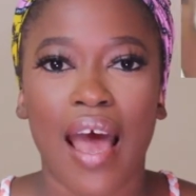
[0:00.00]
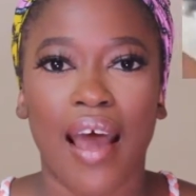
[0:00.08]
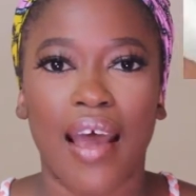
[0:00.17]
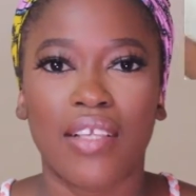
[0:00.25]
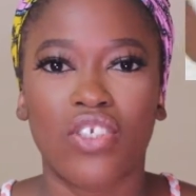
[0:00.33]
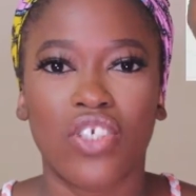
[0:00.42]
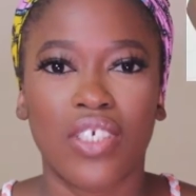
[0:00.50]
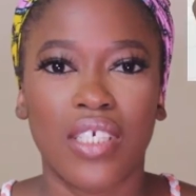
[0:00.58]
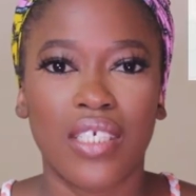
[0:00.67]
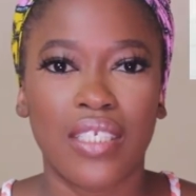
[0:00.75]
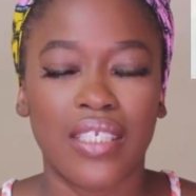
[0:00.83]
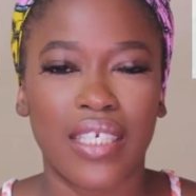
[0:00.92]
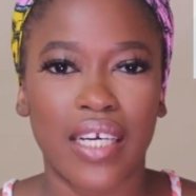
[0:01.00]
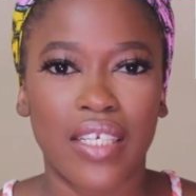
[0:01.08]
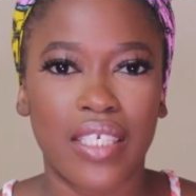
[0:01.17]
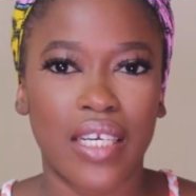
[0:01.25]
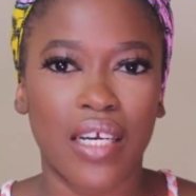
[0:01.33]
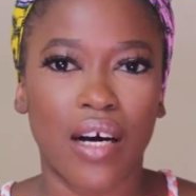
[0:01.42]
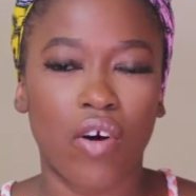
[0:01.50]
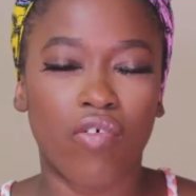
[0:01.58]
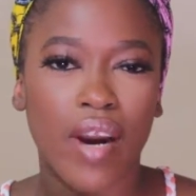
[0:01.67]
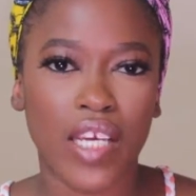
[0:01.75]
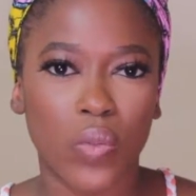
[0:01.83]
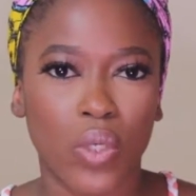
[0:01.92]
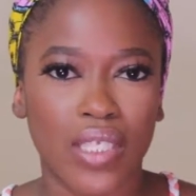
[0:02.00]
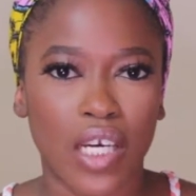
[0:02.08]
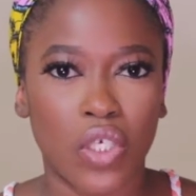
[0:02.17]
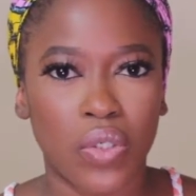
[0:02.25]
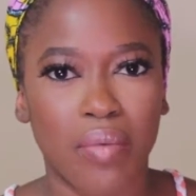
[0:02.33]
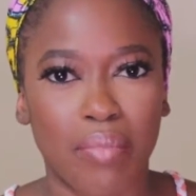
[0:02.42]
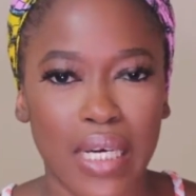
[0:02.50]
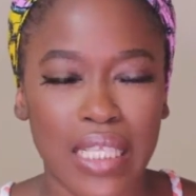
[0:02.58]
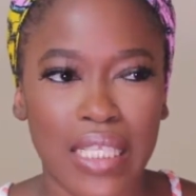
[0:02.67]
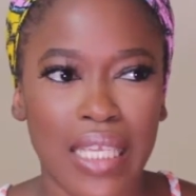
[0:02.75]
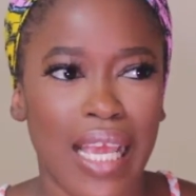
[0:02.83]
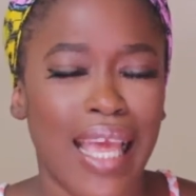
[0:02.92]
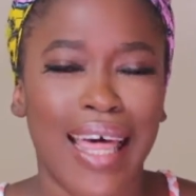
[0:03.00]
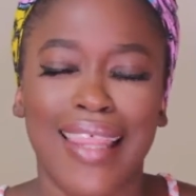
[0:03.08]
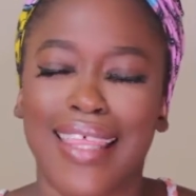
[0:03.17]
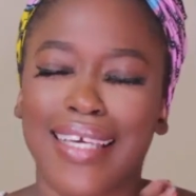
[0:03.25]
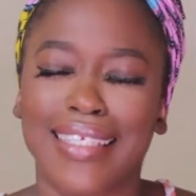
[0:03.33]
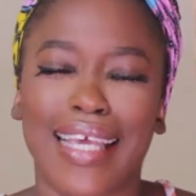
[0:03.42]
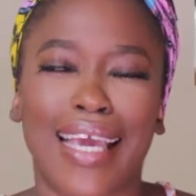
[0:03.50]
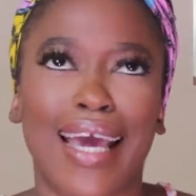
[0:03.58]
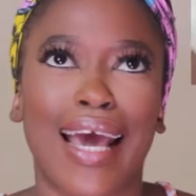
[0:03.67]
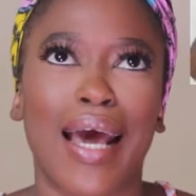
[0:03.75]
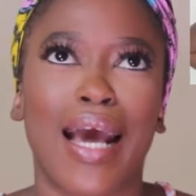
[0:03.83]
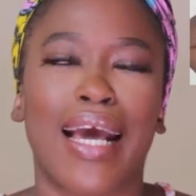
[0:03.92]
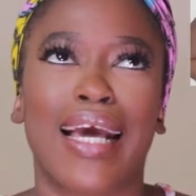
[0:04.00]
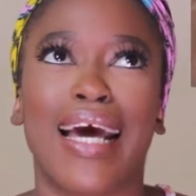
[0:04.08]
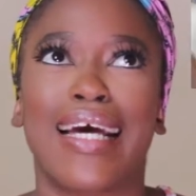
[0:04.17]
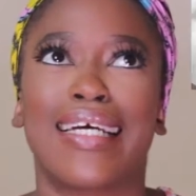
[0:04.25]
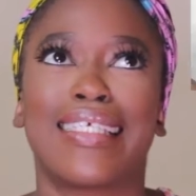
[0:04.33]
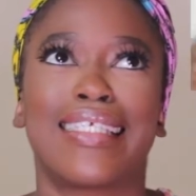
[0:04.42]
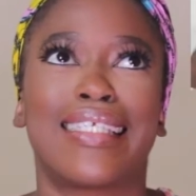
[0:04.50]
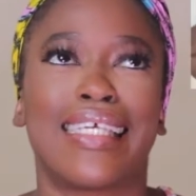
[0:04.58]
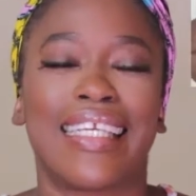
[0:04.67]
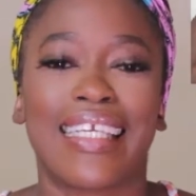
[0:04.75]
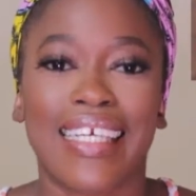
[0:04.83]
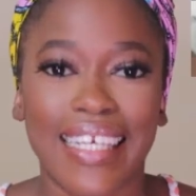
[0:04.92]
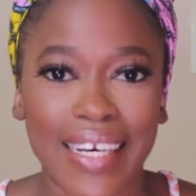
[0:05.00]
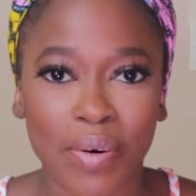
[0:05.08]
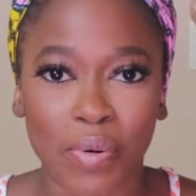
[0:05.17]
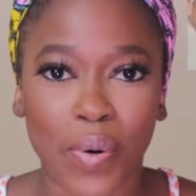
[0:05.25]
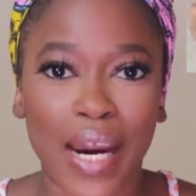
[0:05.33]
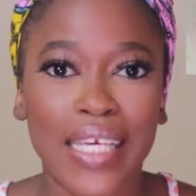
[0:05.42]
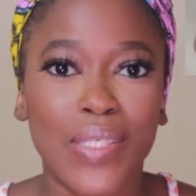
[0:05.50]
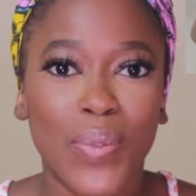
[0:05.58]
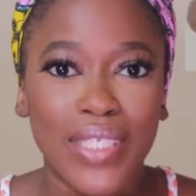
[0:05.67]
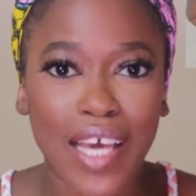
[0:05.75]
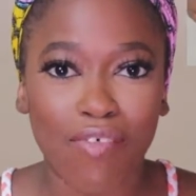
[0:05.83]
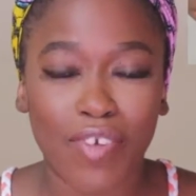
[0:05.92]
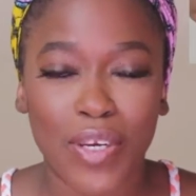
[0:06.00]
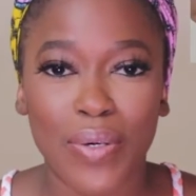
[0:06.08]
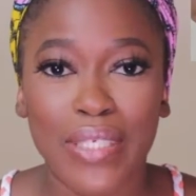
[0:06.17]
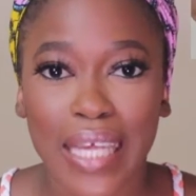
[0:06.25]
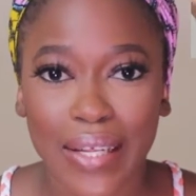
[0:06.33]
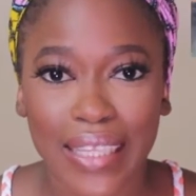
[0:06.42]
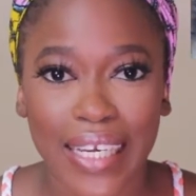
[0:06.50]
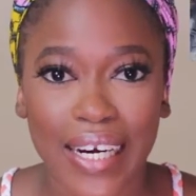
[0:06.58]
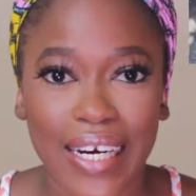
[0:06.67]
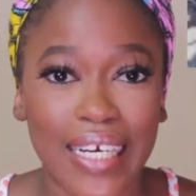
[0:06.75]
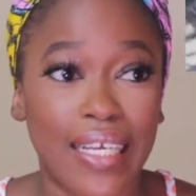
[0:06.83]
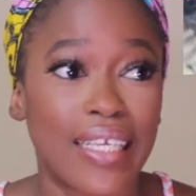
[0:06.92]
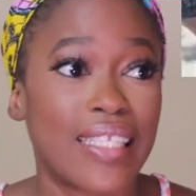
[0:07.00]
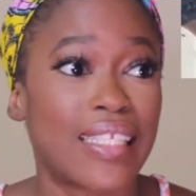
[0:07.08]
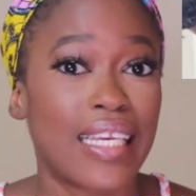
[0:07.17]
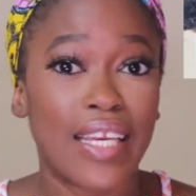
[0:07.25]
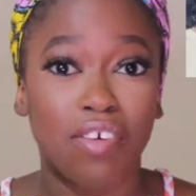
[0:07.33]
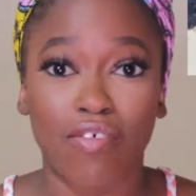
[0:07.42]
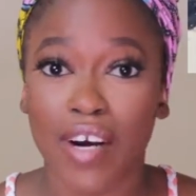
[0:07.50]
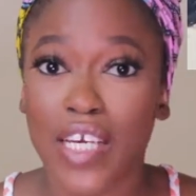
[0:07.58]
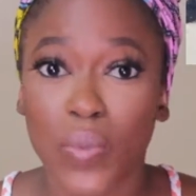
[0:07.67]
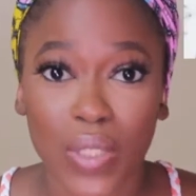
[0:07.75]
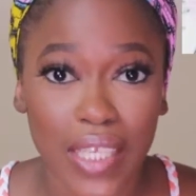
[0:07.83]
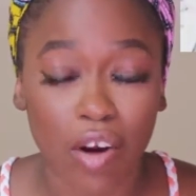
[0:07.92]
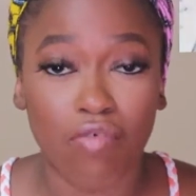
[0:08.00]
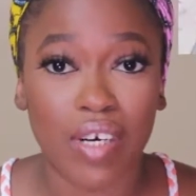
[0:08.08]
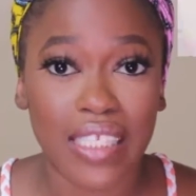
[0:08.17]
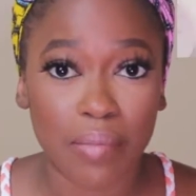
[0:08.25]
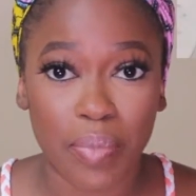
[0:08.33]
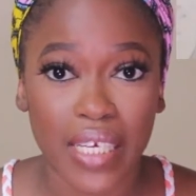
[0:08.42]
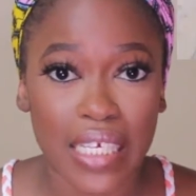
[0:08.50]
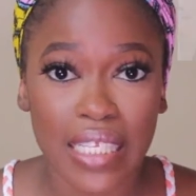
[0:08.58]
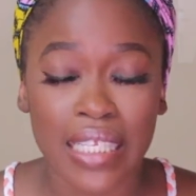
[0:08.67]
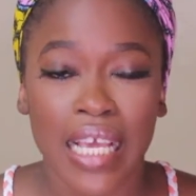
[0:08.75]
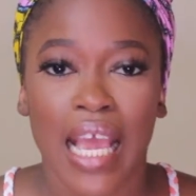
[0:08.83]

And she did a rice water treatment. There's like a gazillion rice water videos out there, a gazillion rice water recipes.